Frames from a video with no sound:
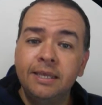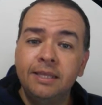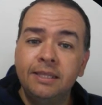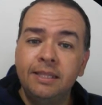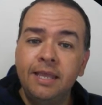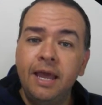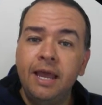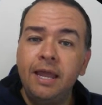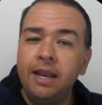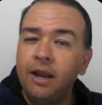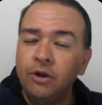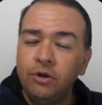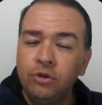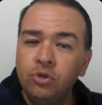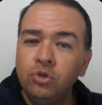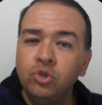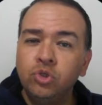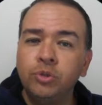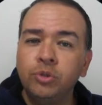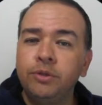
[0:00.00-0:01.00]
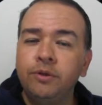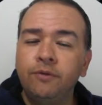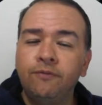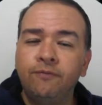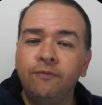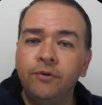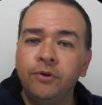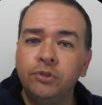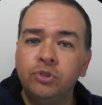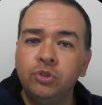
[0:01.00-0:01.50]
that are usually
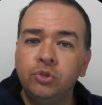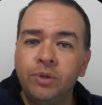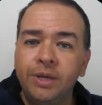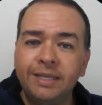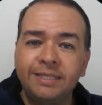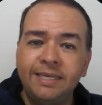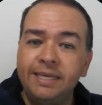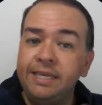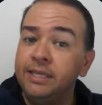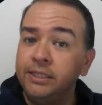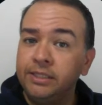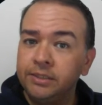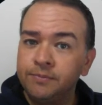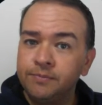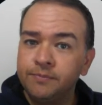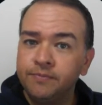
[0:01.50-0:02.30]
referred to as EAT,